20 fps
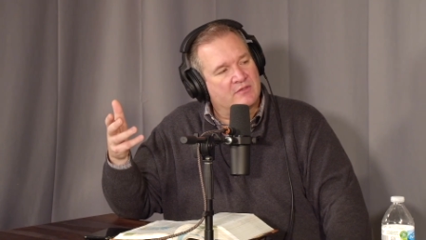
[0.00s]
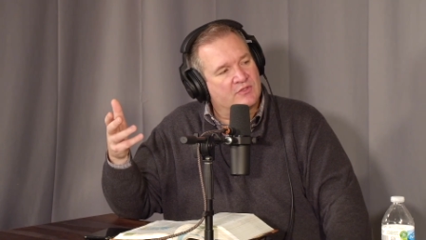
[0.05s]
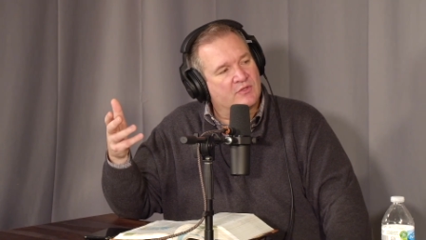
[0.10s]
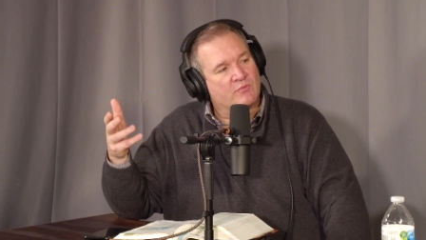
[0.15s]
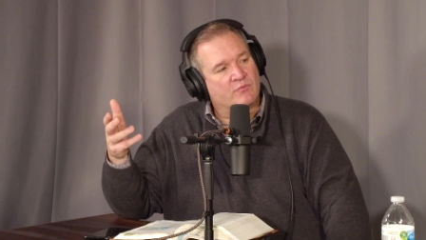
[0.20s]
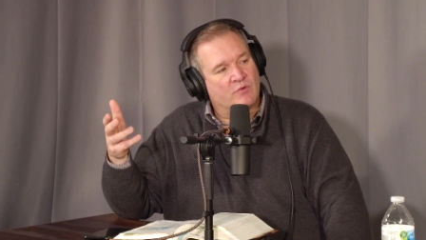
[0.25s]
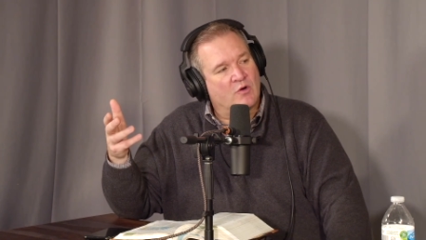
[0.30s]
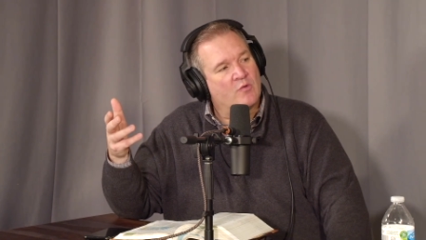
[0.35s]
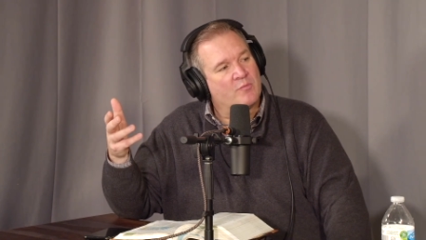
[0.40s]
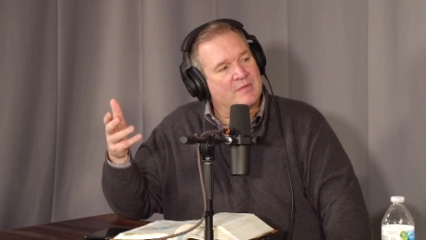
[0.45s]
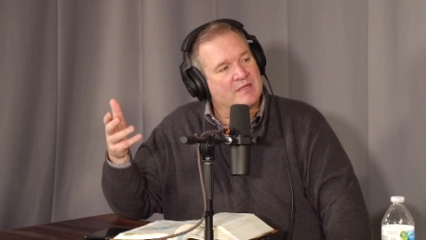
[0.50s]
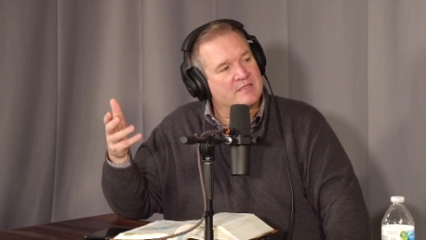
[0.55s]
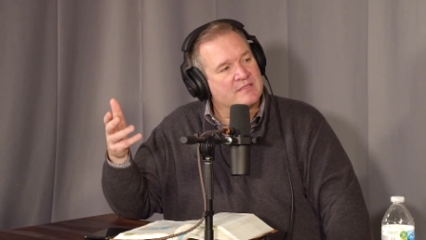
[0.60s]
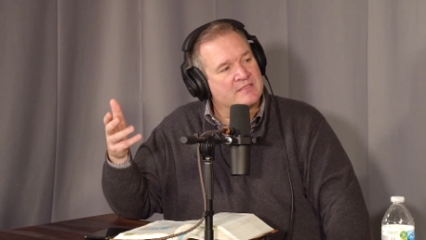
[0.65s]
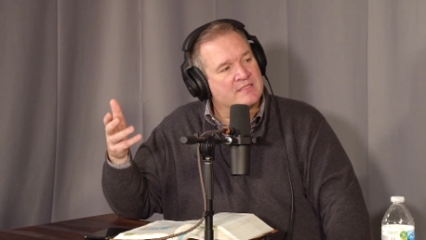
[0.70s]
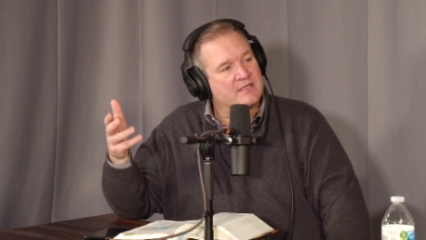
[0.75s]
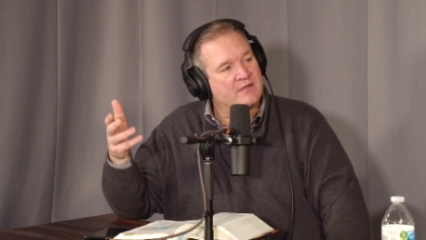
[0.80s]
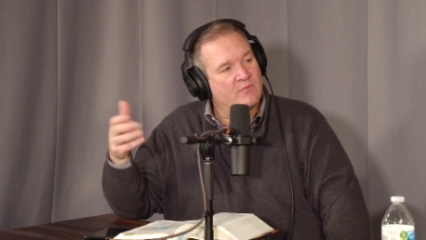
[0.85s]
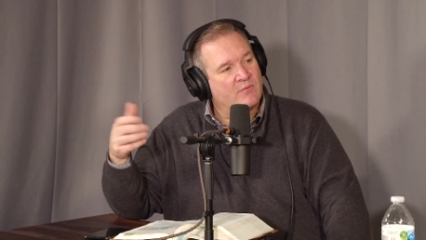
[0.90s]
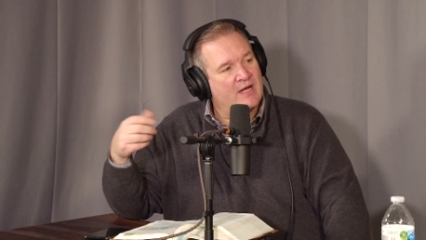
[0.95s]
to
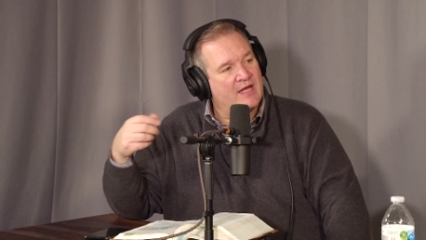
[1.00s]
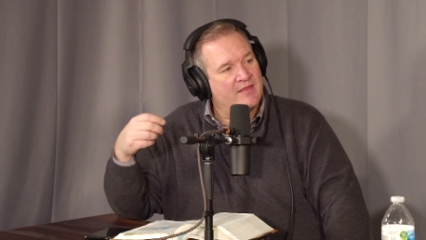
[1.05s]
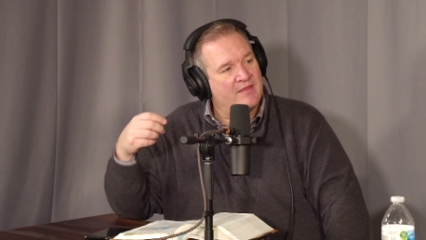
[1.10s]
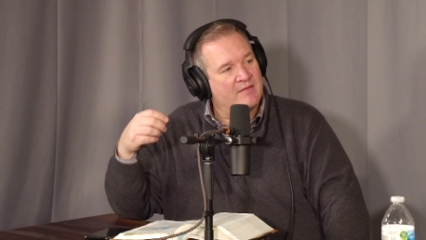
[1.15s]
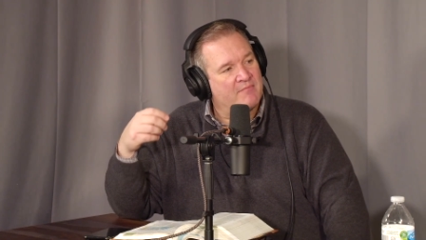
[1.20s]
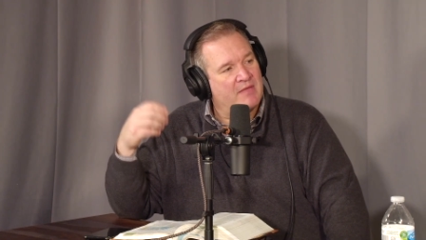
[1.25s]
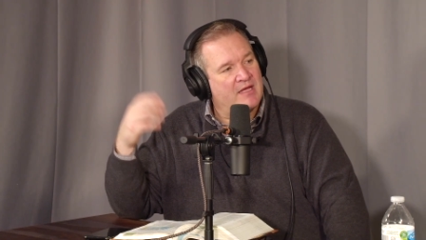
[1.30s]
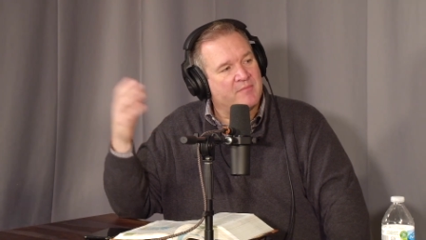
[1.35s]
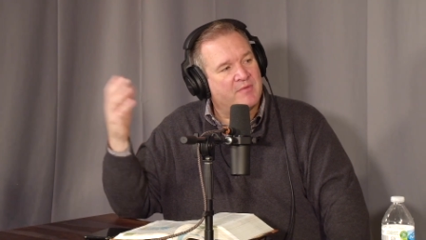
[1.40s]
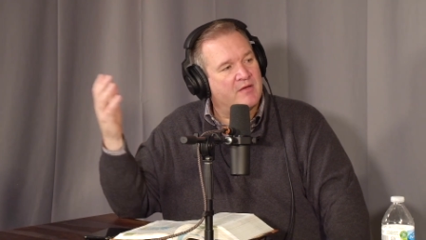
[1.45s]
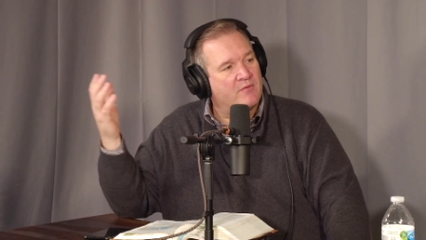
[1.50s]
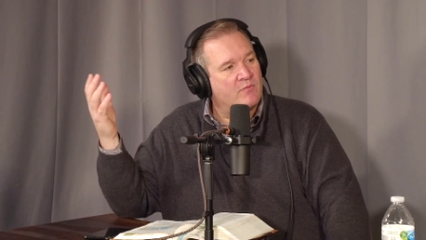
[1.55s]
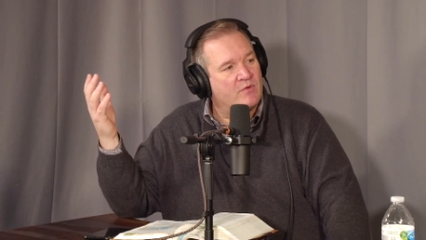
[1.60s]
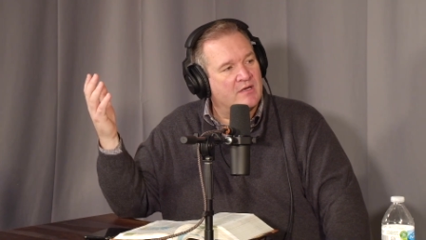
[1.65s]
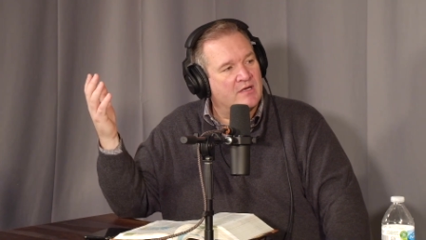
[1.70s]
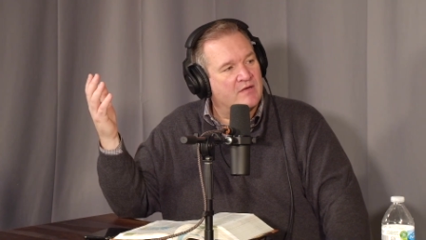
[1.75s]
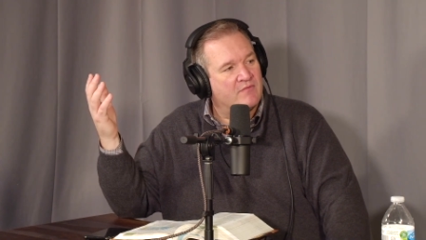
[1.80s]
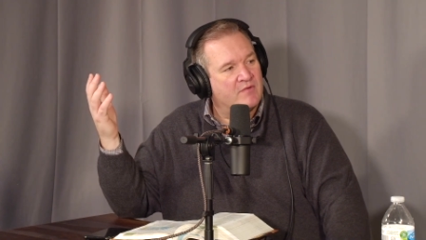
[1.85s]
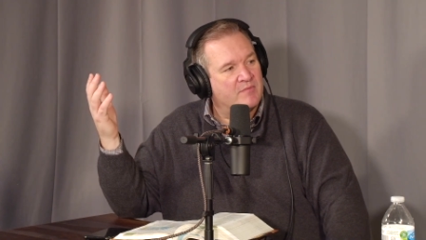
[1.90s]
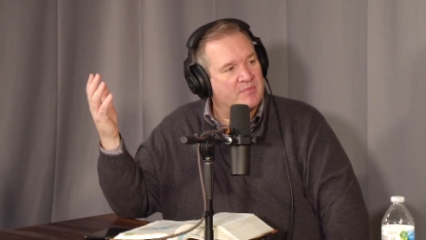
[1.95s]
Romans in a way that maybe it
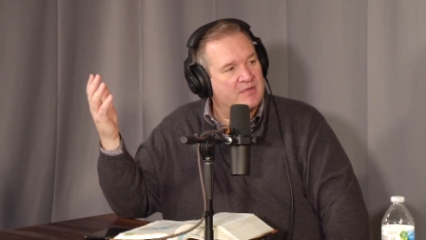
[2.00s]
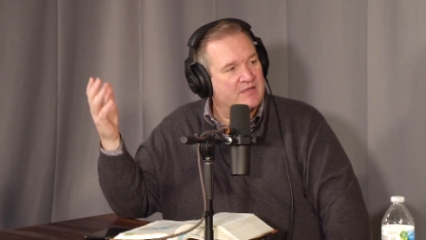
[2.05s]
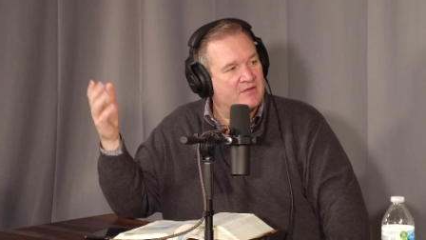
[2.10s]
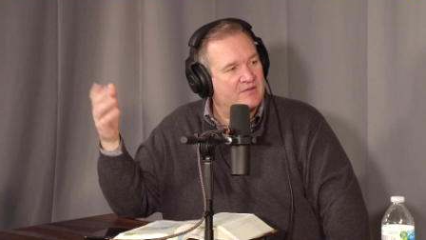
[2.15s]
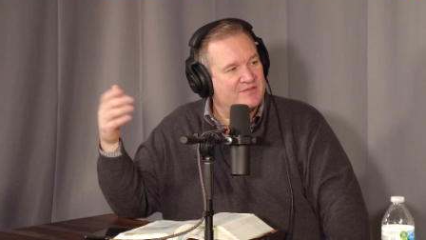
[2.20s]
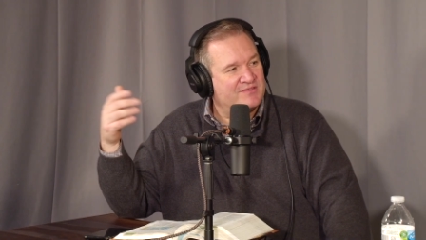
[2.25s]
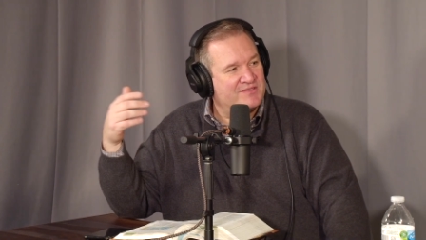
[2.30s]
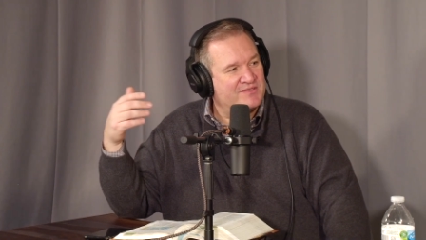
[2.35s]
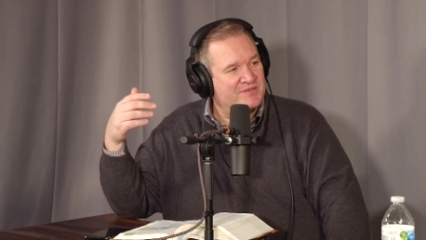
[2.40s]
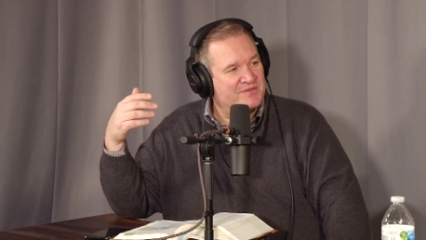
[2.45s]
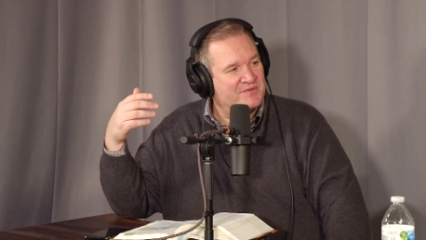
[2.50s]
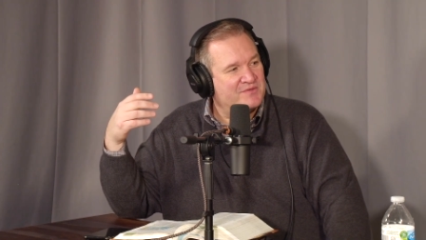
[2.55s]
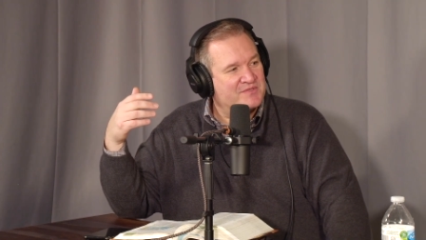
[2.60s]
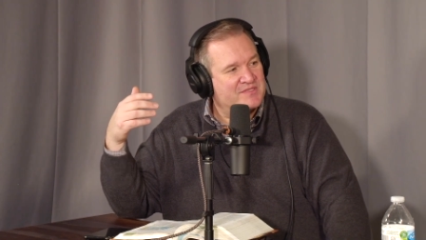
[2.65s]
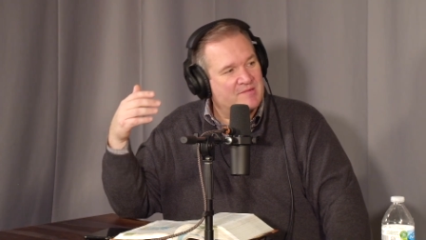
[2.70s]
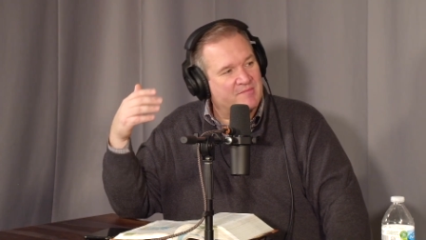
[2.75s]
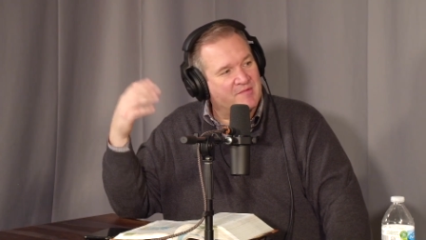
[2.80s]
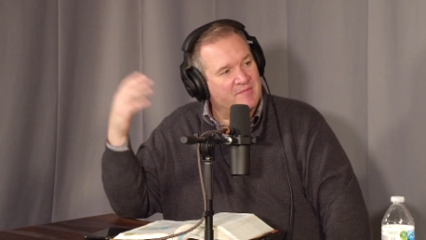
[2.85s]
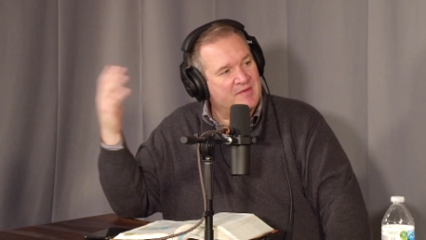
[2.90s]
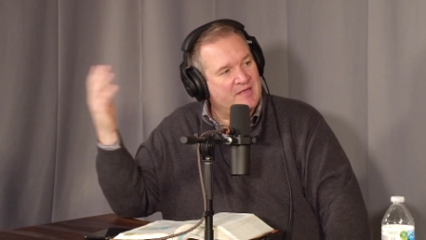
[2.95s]
wouldn't have appealed to
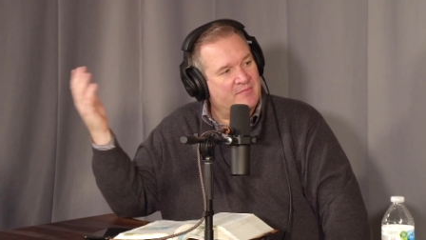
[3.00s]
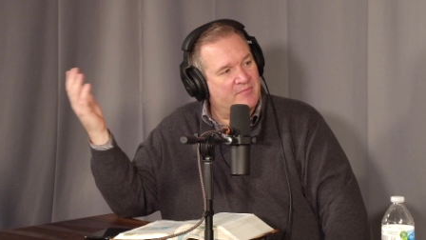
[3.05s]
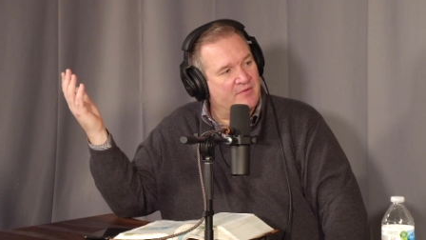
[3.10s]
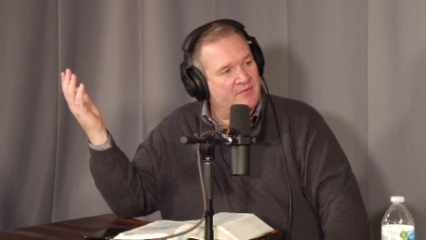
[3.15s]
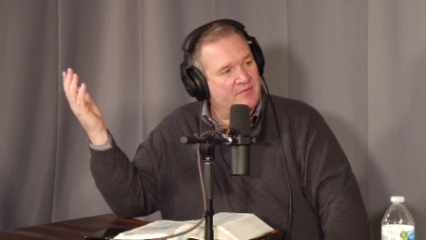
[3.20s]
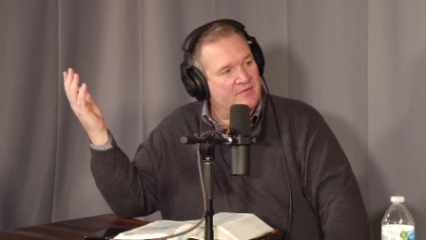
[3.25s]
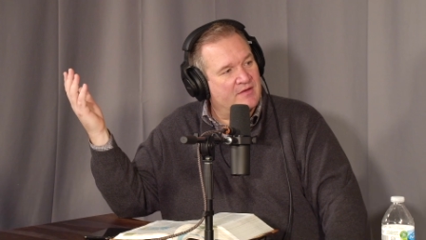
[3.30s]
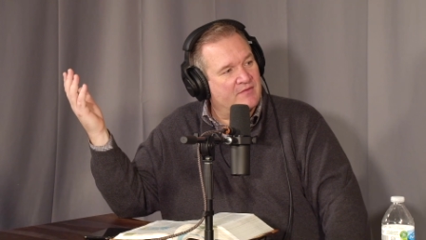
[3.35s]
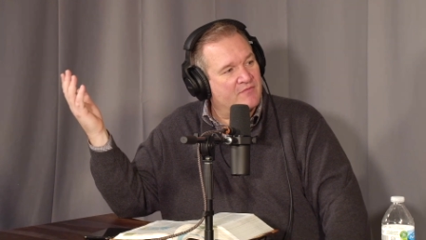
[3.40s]
some of the people